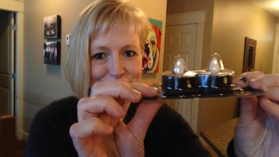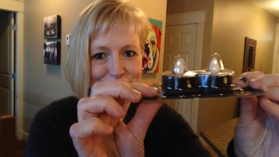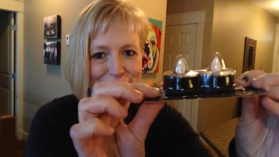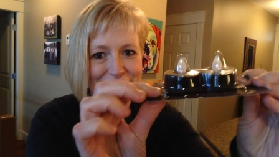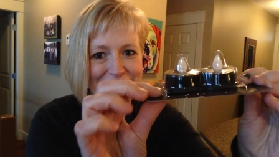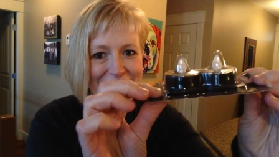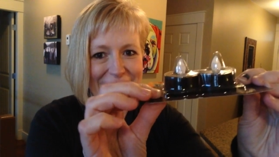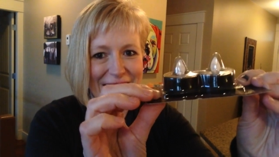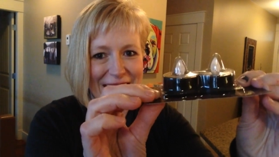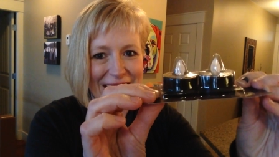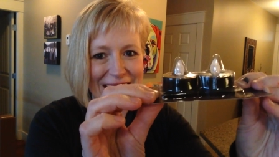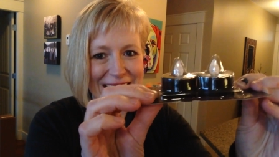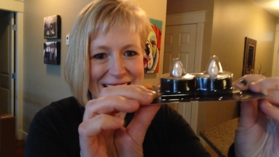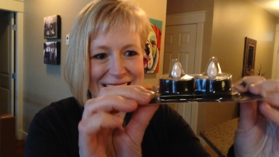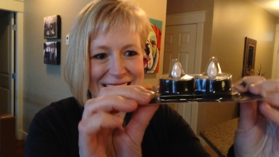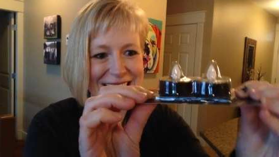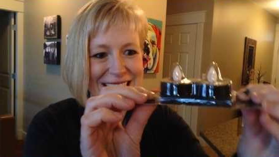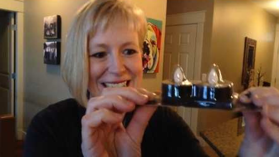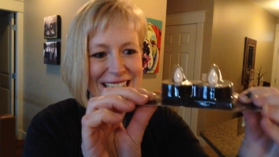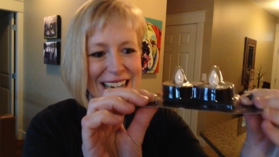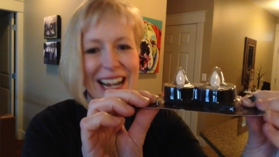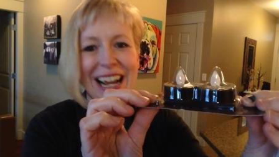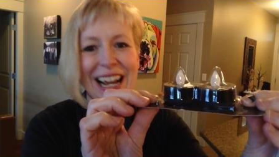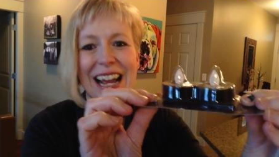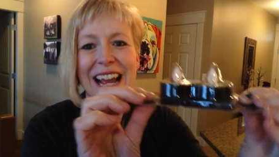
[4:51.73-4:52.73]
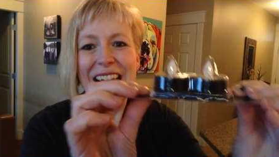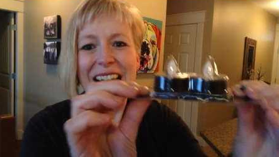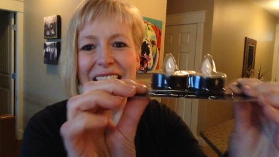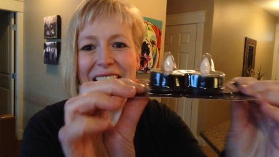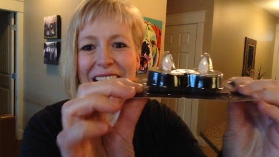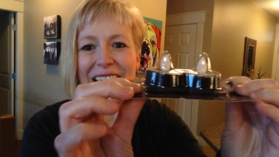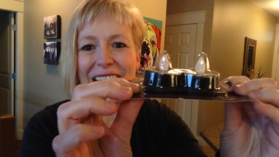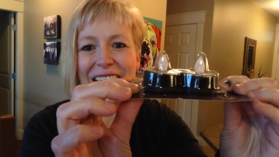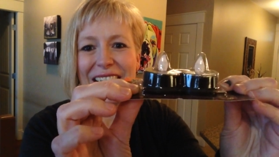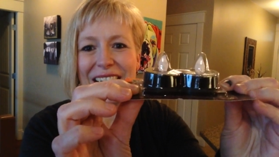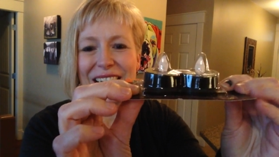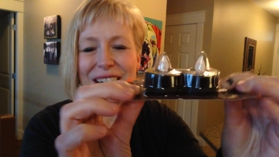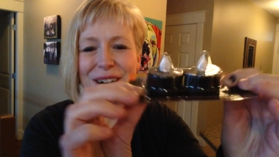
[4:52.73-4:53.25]
for that,
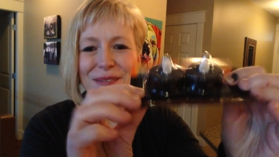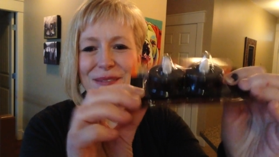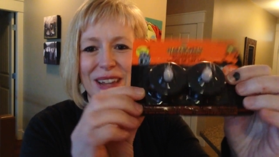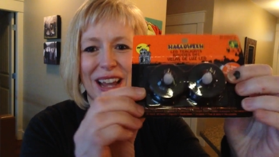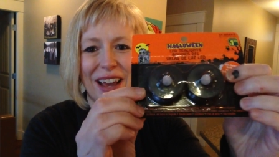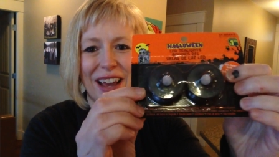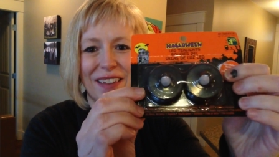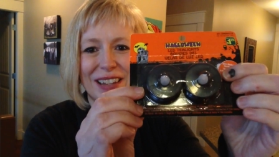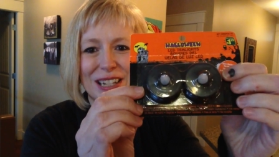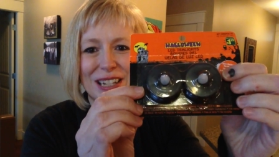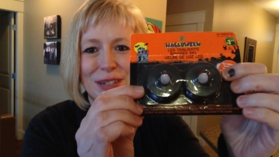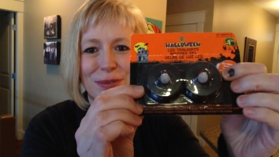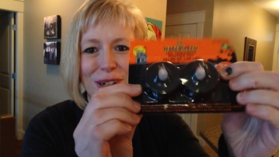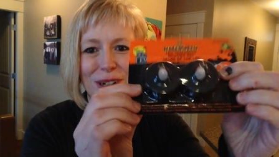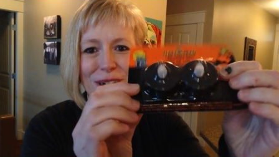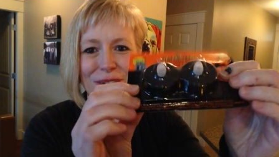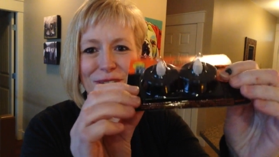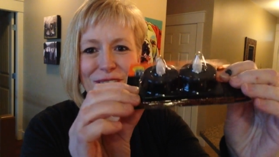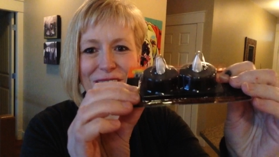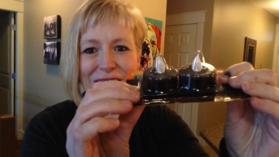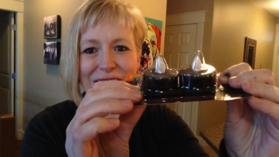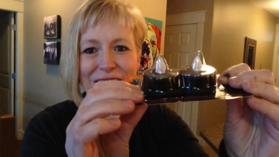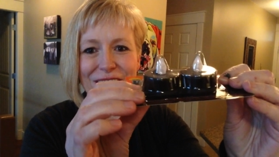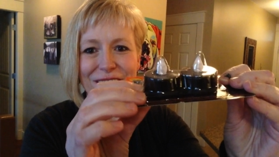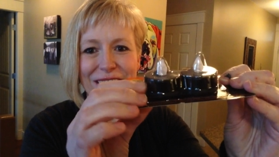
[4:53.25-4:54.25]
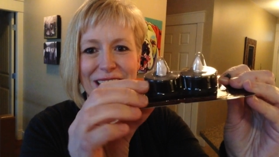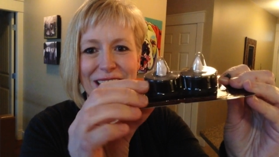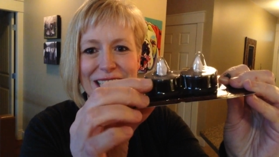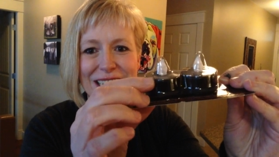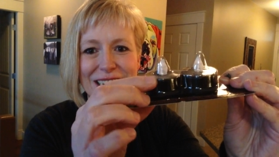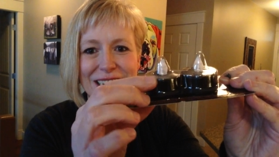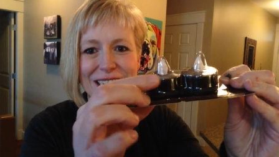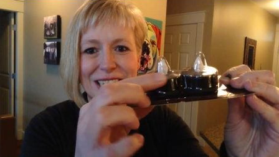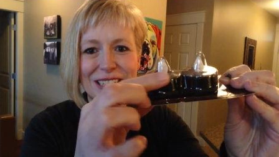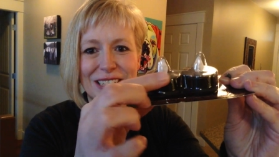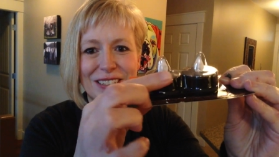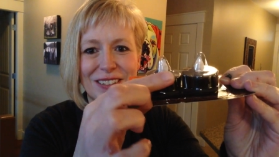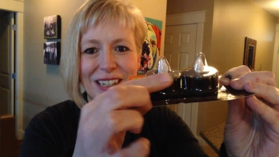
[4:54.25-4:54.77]
um, yeah, these work really great. You
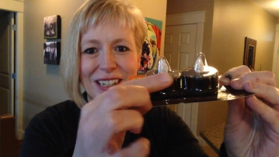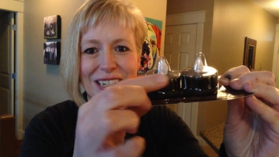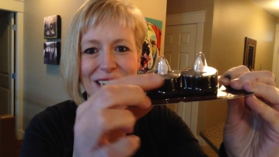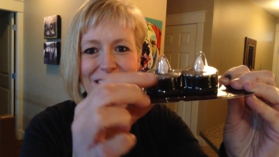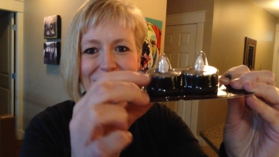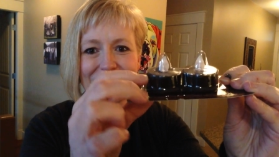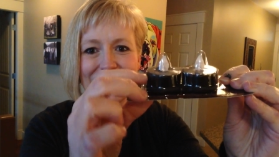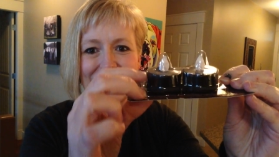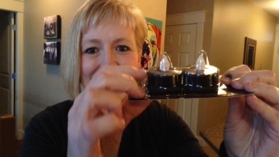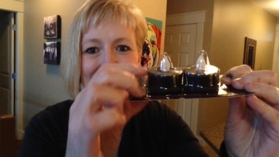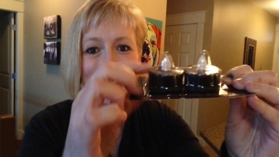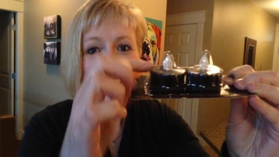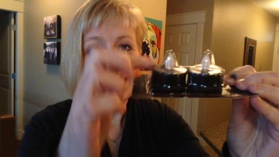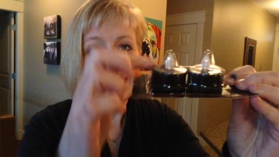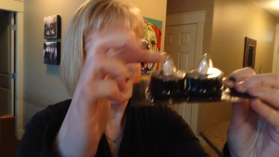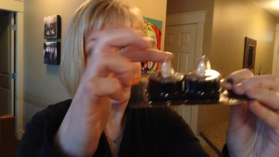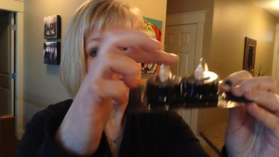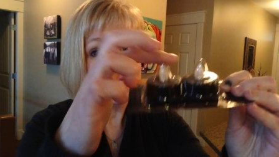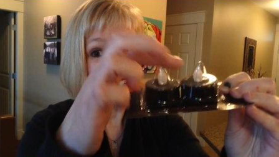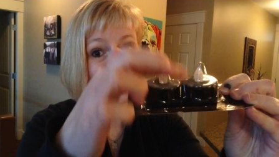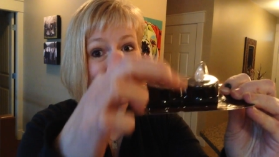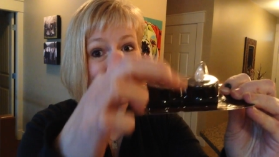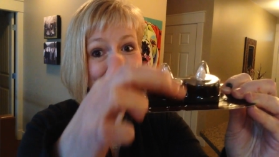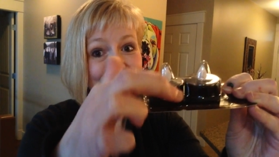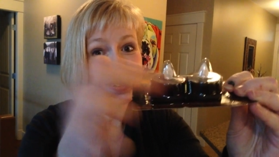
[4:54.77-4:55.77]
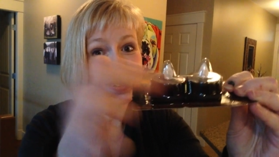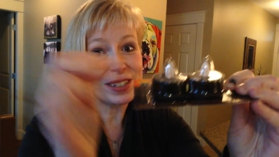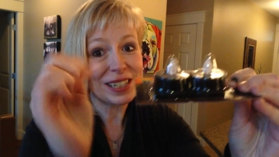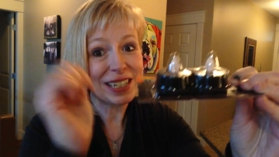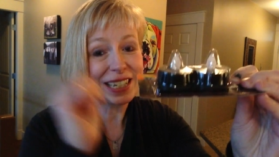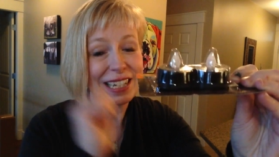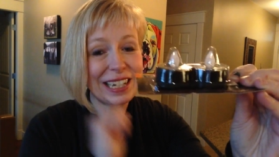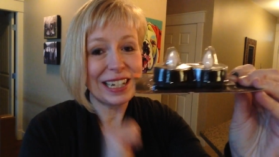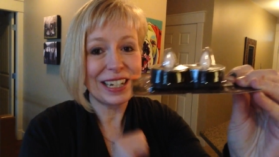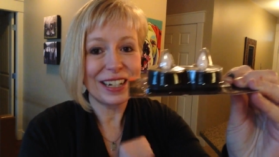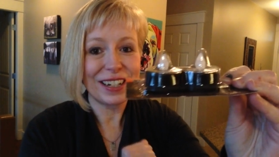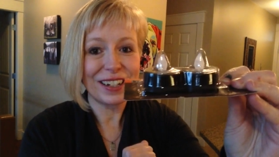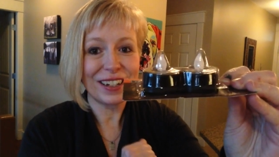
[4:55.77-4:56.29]
just glue little little stones
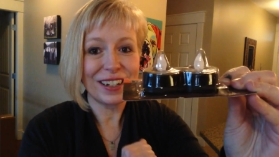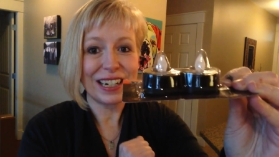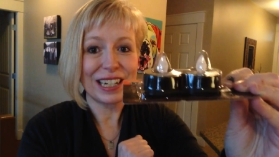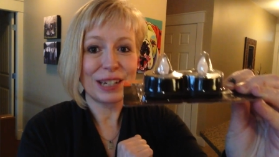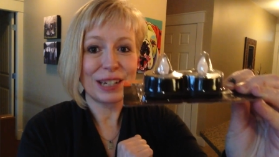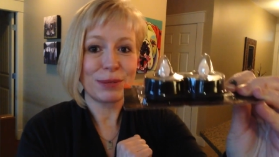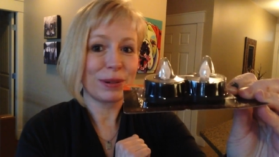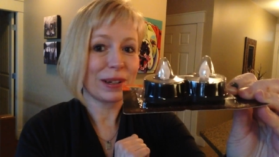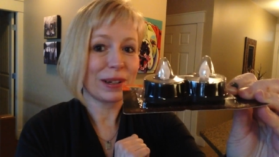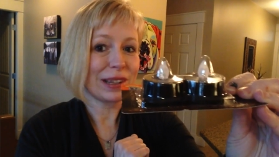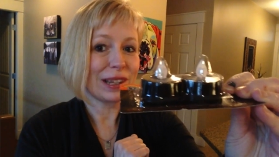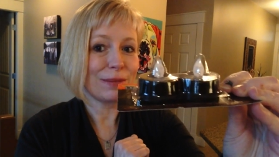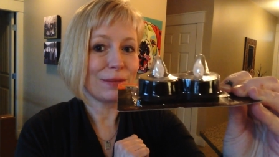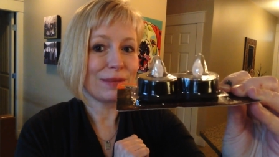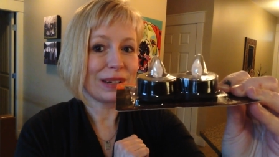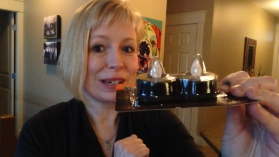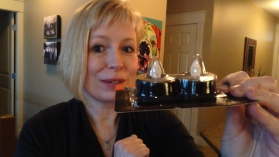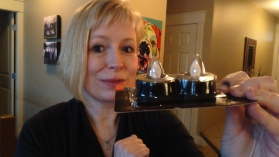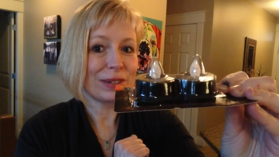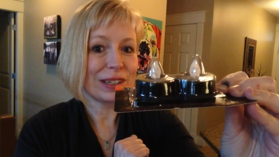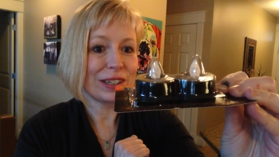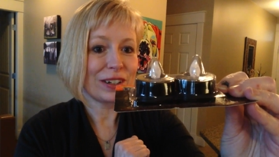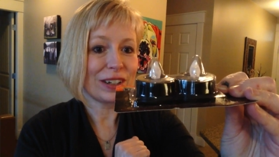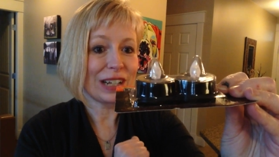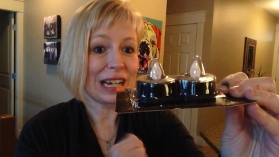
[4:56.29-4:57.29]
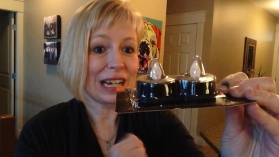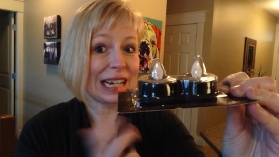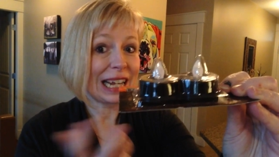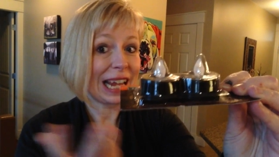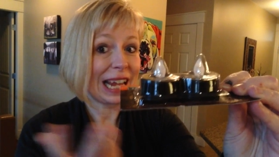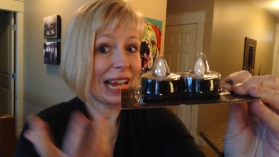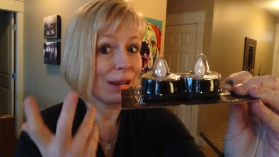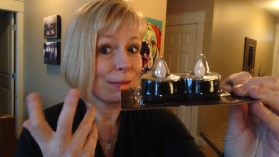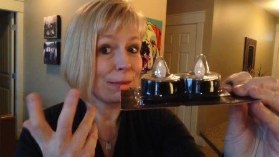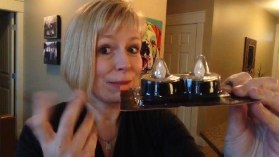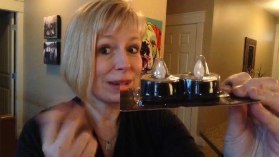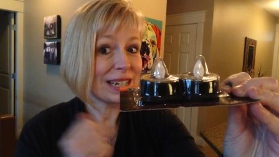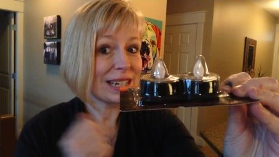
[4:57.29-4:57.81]
to here and you put them in with your little
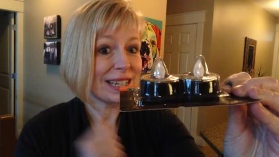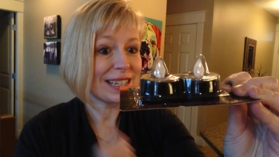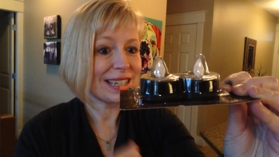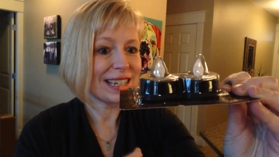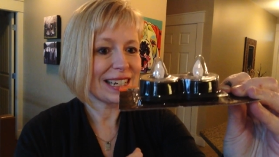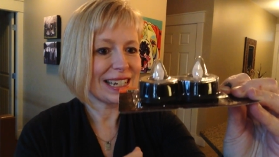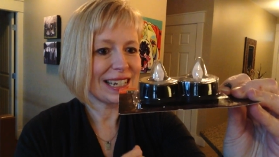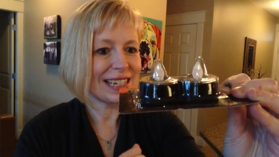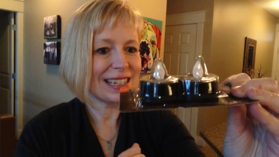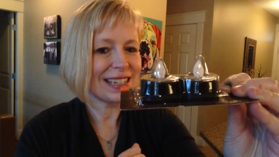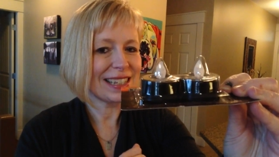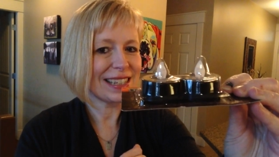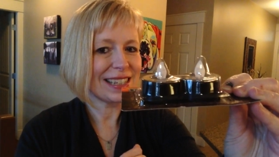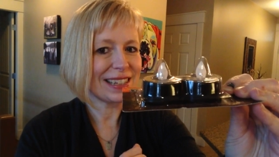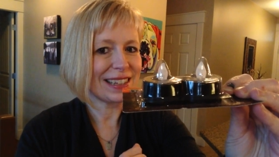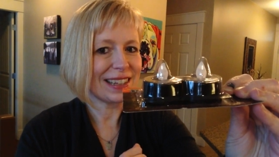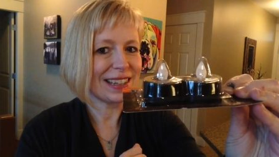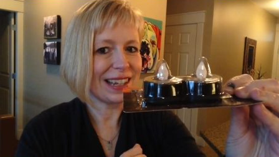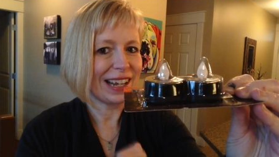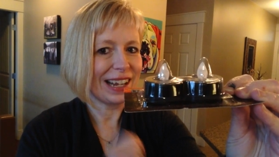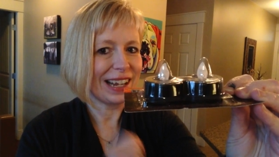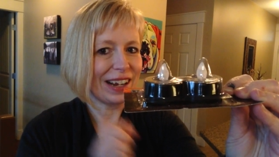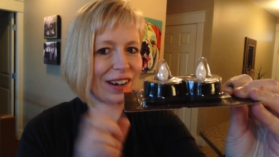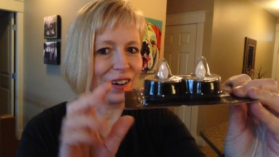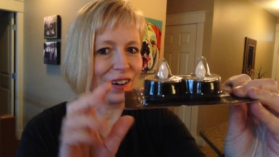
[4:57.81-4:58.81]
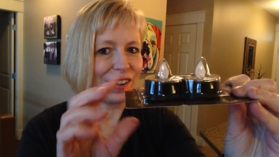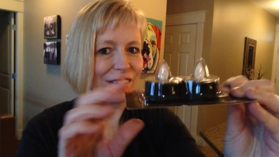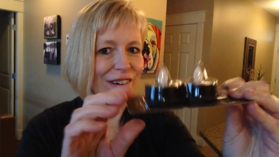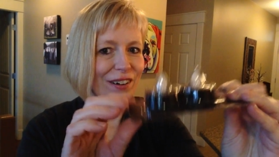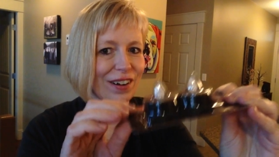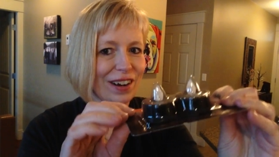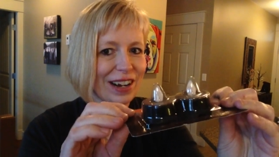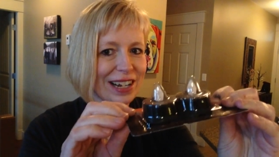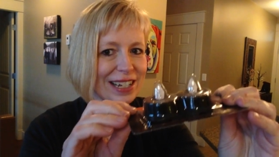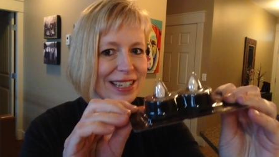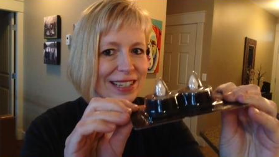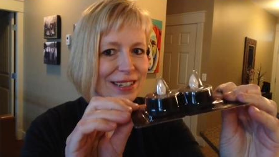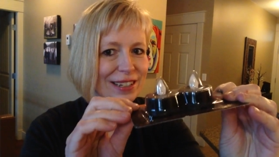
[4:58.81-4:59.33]
camping scenes. They are
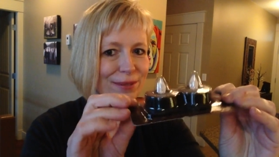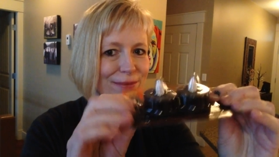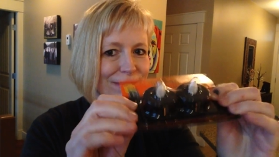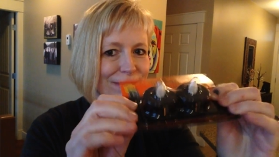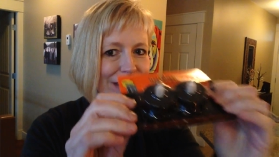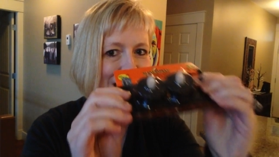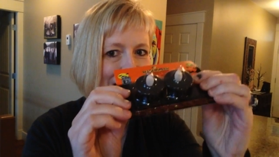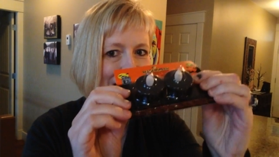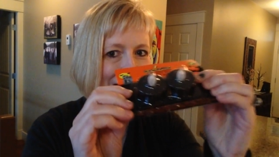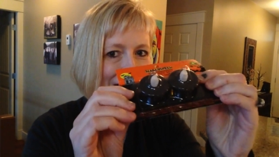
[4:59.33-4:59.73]
awesome. I